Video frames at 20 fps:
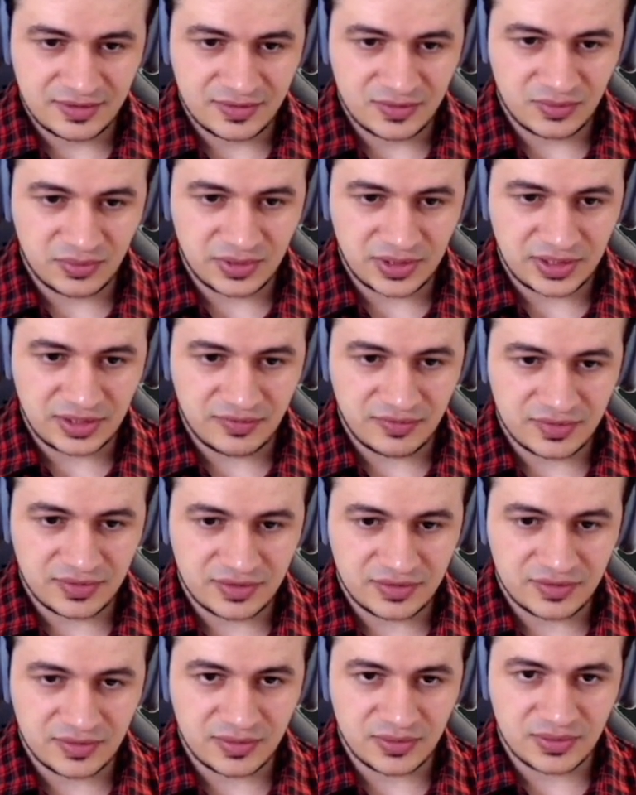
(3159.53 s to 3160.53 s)
We have
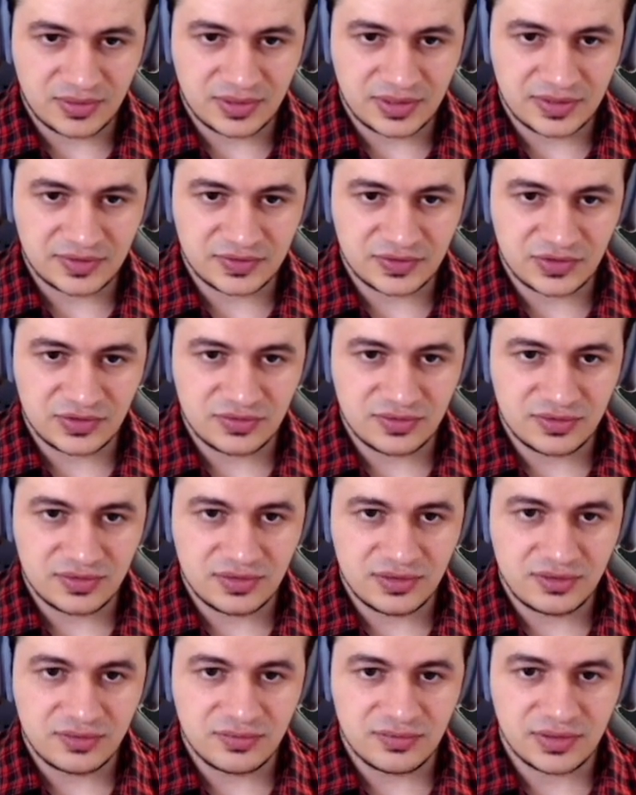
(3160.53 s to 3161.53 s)
another localization
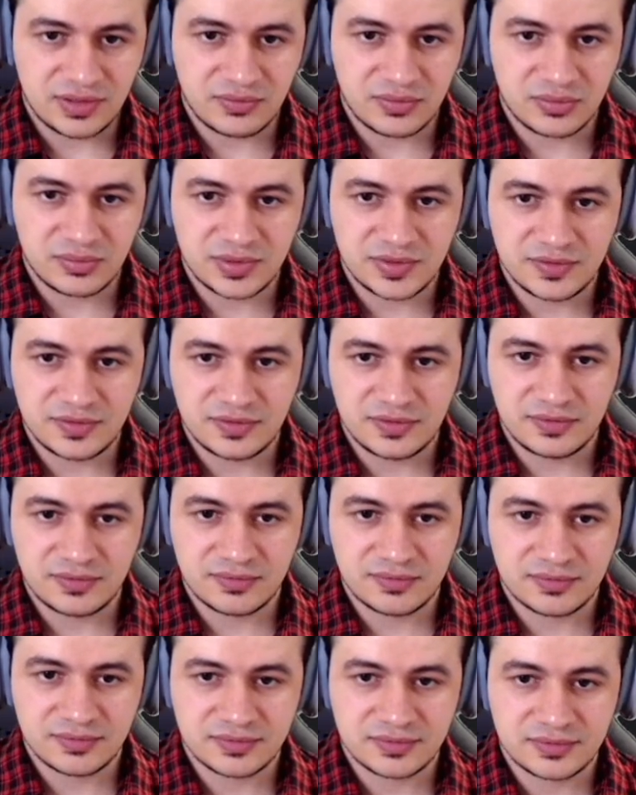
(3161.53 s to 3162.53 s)
here that we missed.
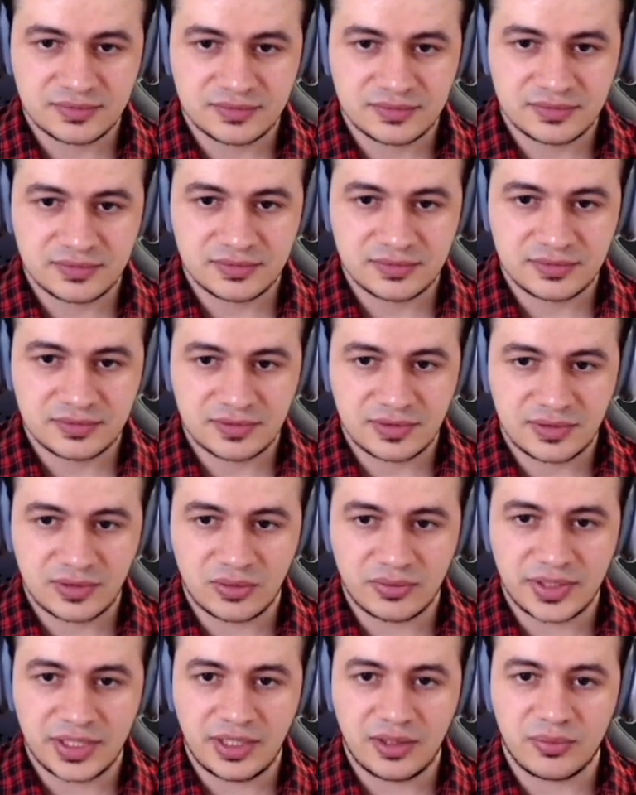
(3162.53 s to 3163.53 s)
Oh
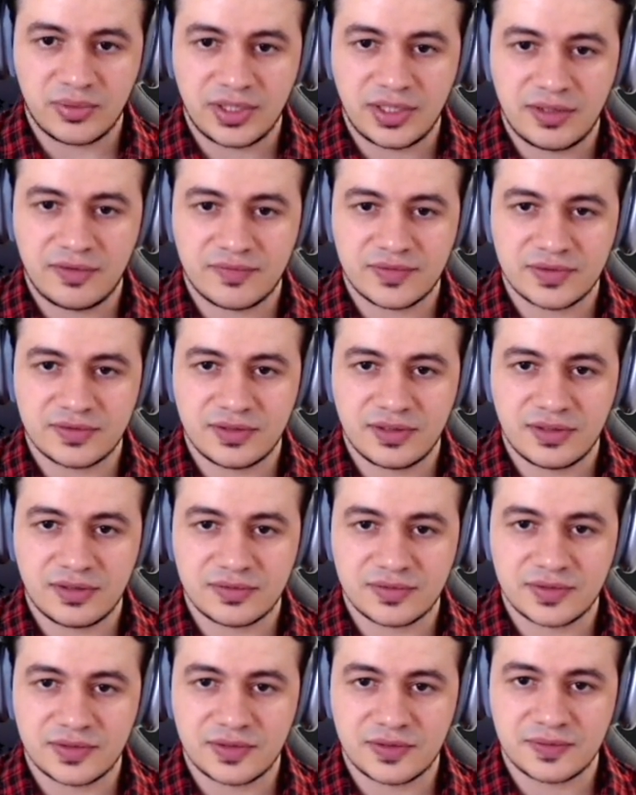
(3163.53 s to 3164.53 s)
yeah, we have the
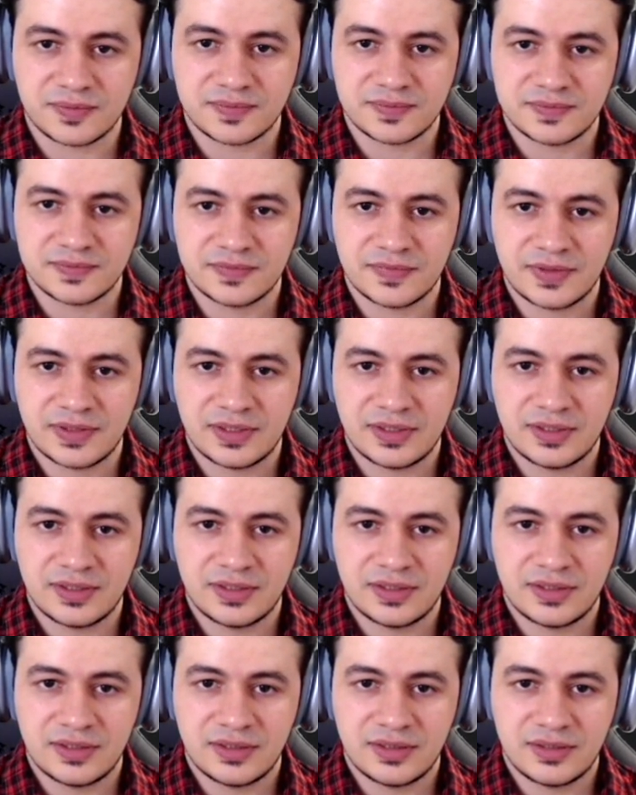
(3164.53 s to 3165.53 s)
tiles here.
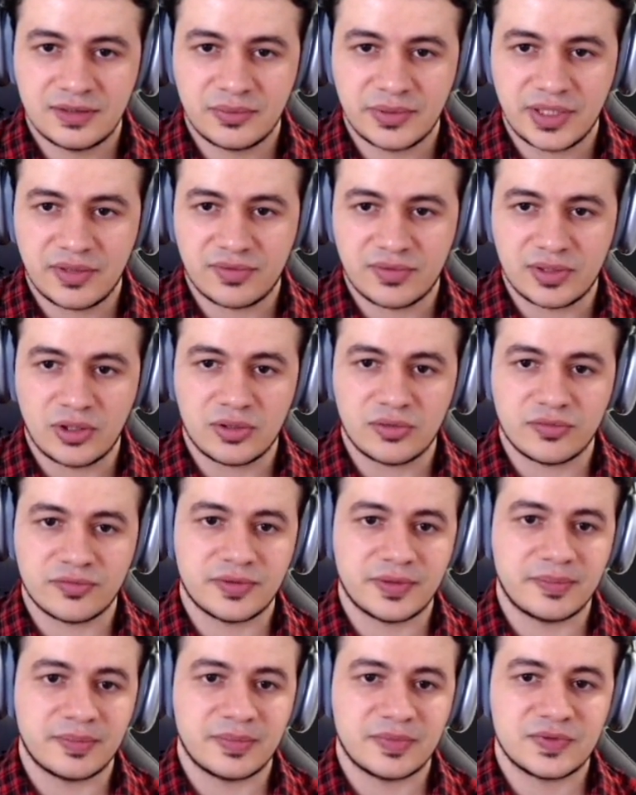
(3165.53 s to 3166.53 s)
We have a lot of
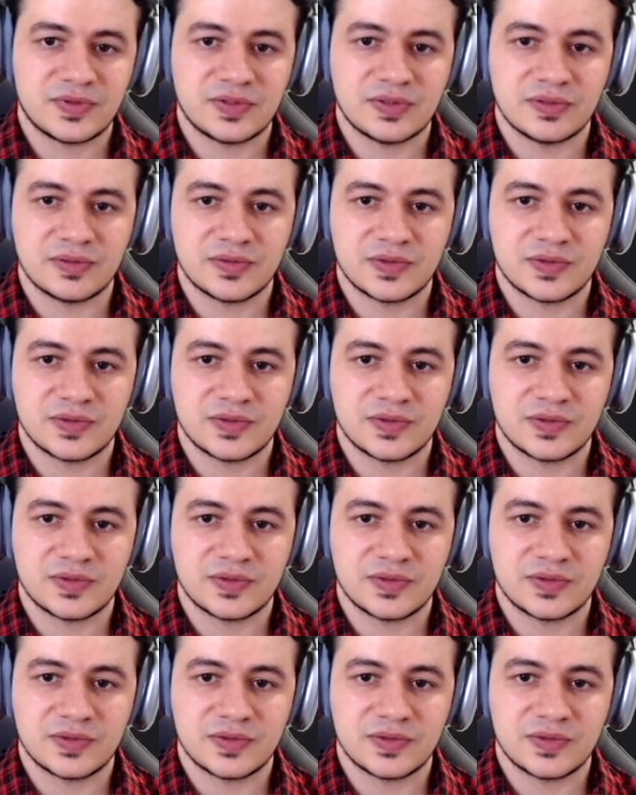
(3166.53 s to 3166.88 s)
them still.